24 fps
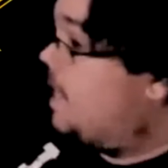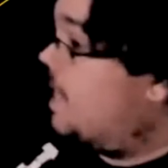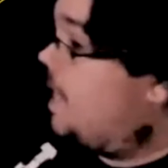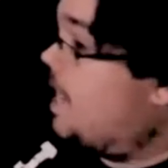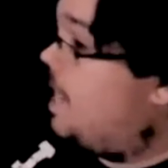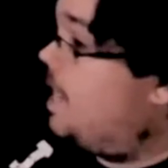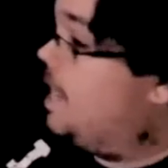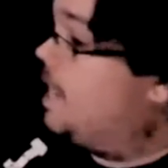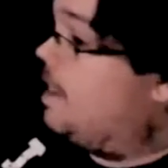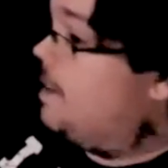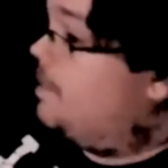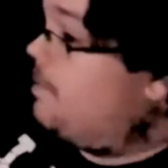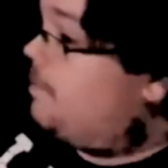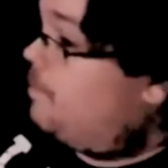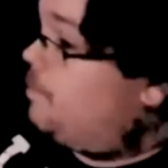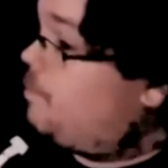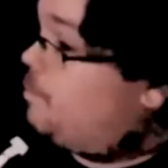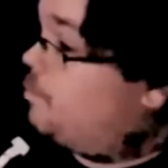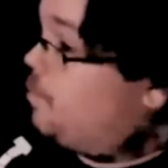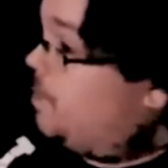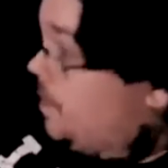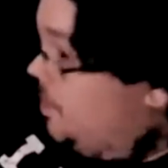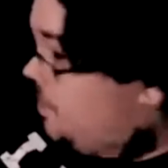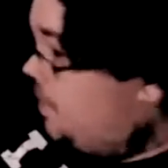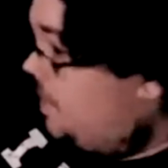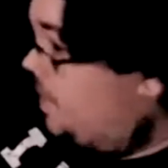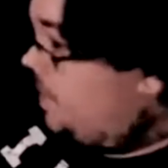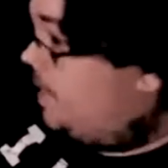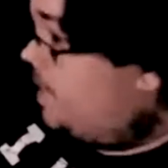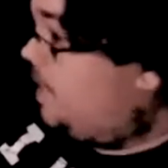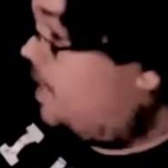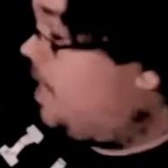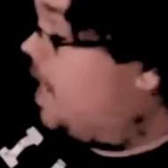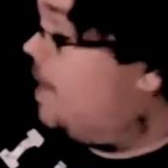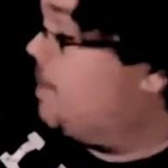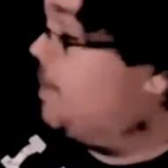Uh, looks like
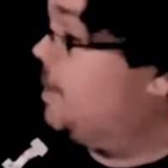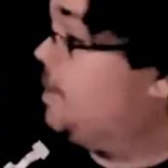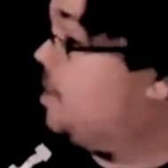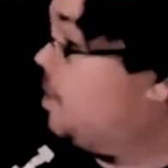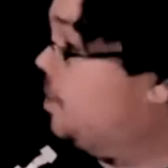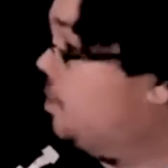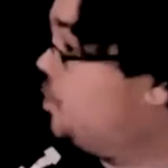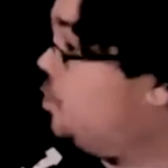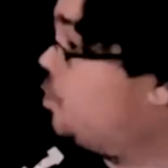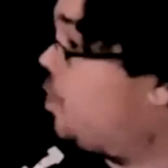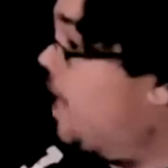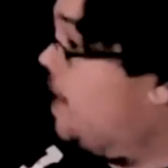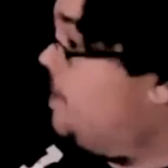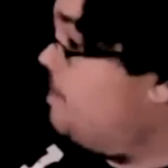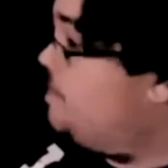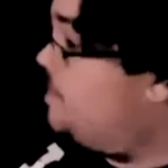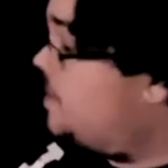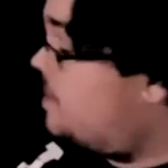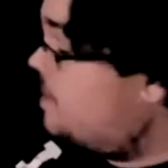a comic called Stripe.